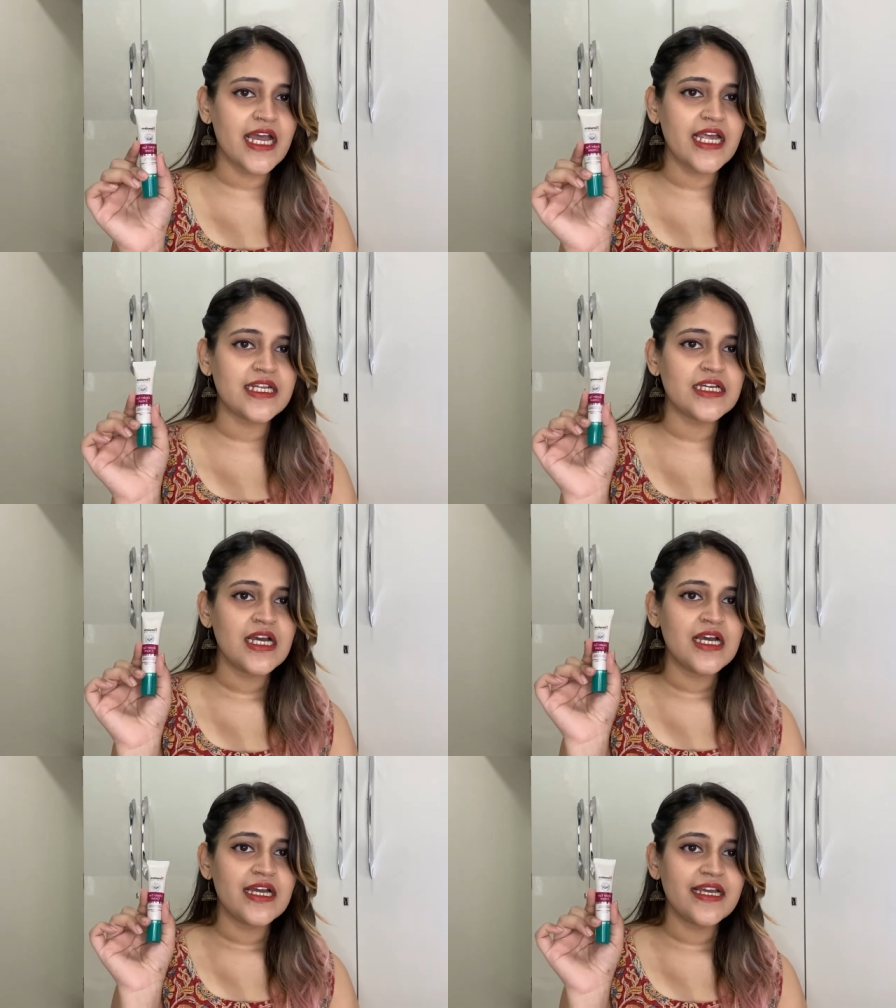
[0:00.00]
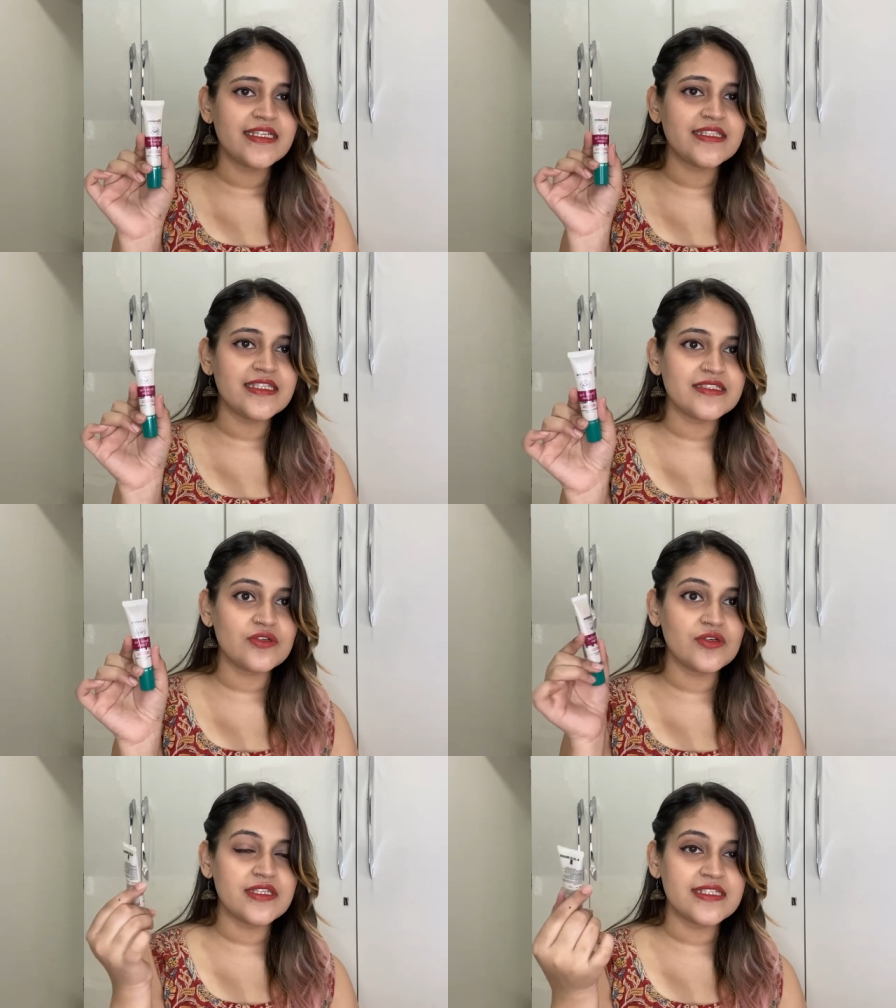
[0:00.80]
And
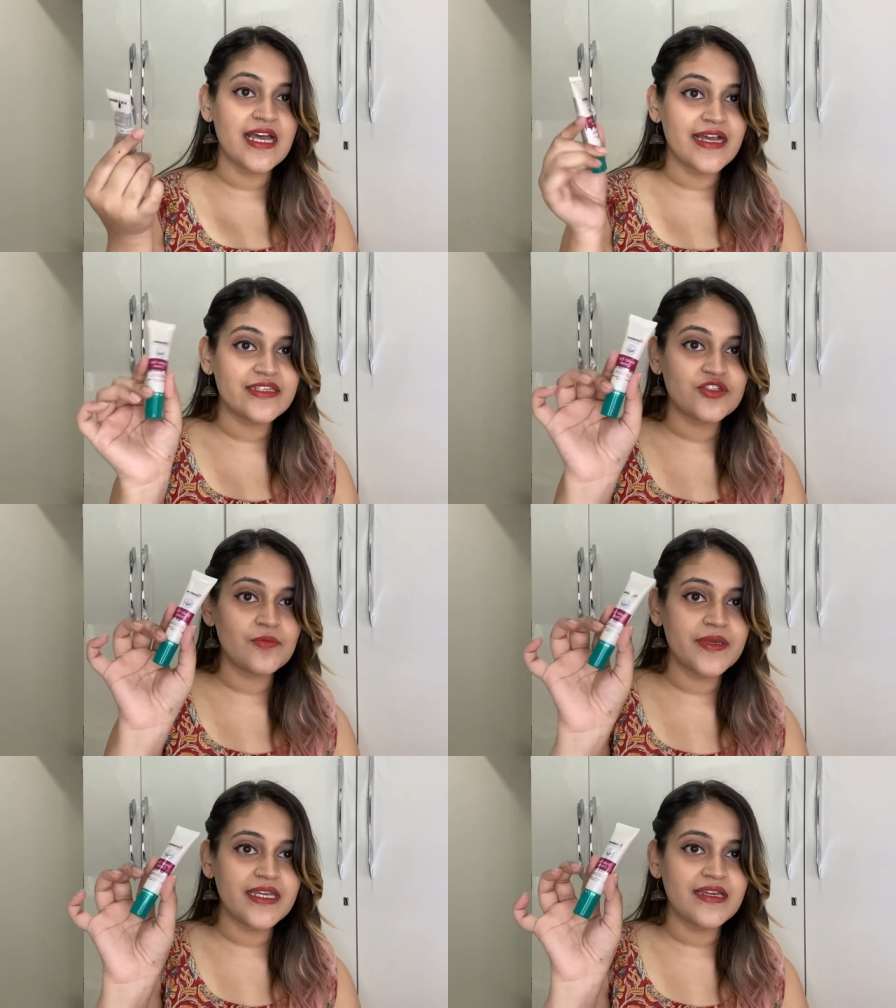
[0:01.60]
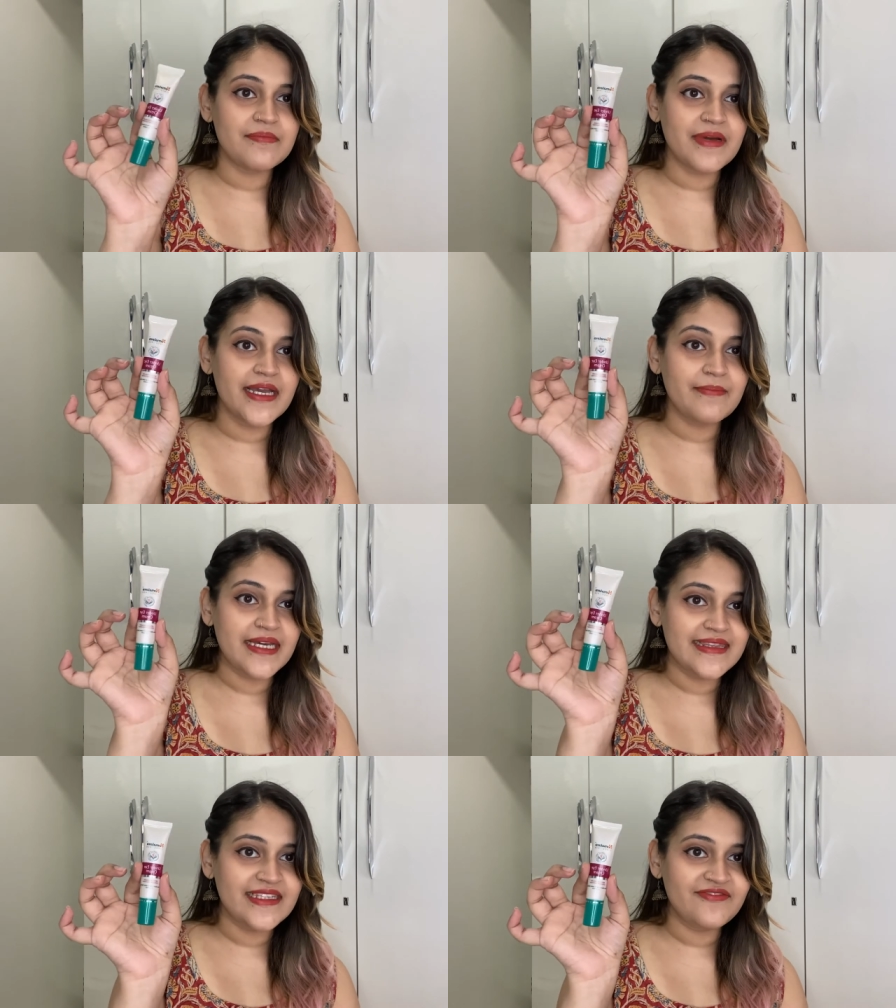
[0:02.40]
so this has to be in my
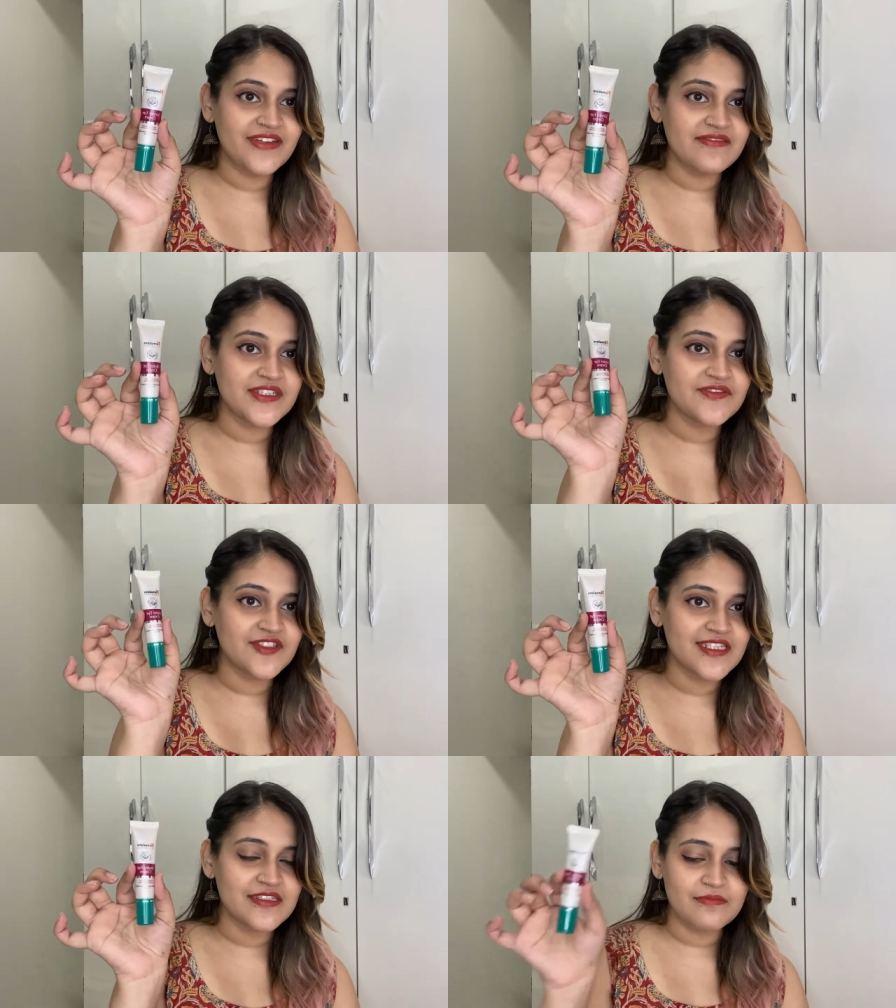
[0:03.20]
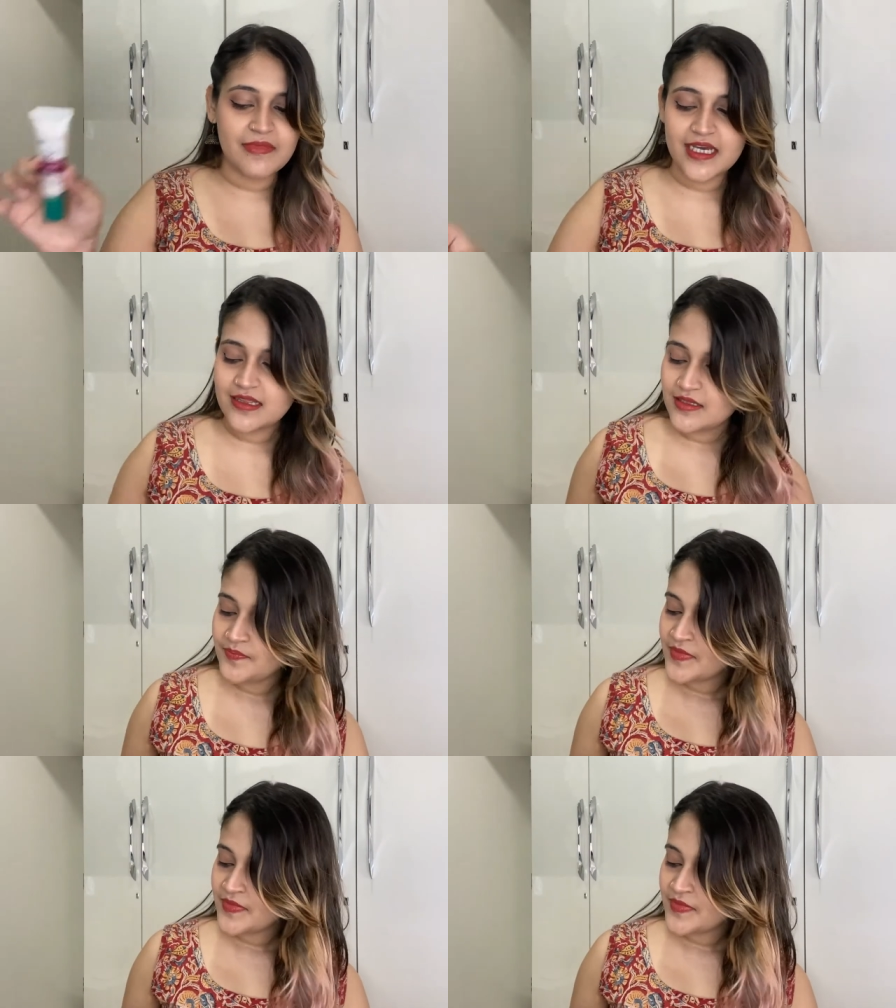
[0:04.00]
monthly favorites for this month.